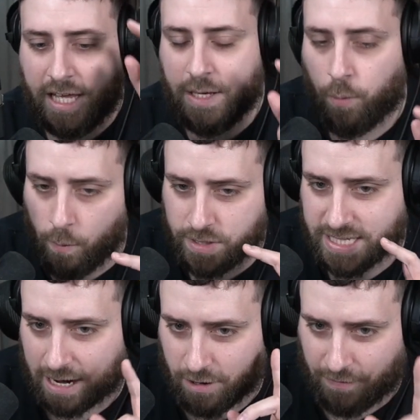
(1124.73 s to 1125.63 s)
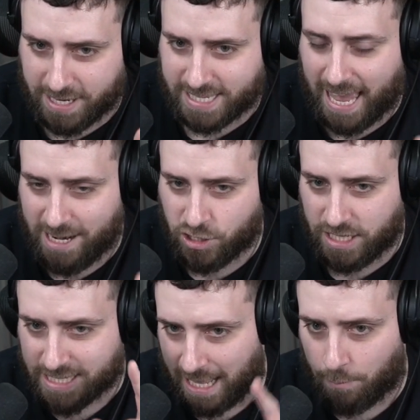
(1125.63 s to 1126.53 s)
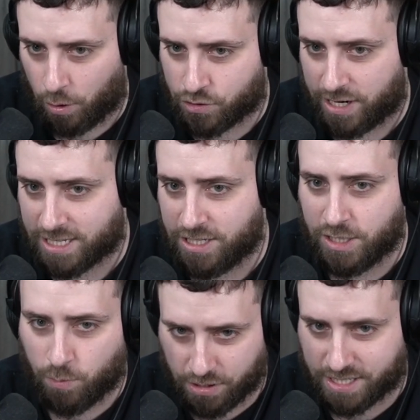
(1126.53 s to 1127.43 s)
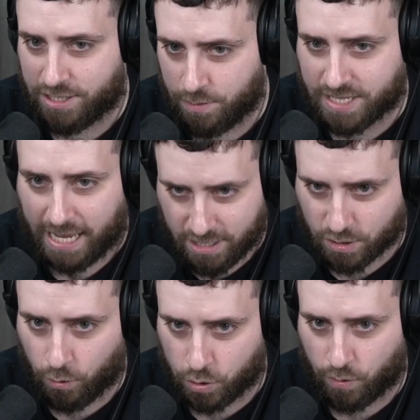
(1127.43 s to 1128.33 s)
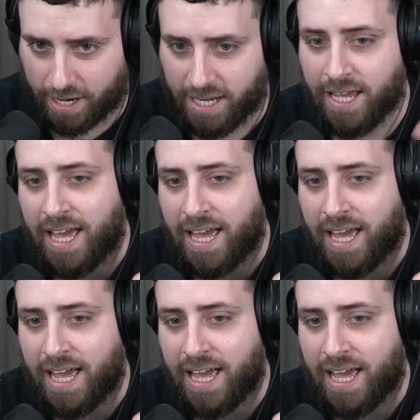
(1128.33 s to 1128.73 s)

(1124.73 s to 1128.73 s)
He won't sacrifice energy to that Moltres because he wants the 2 Center Scorch ready.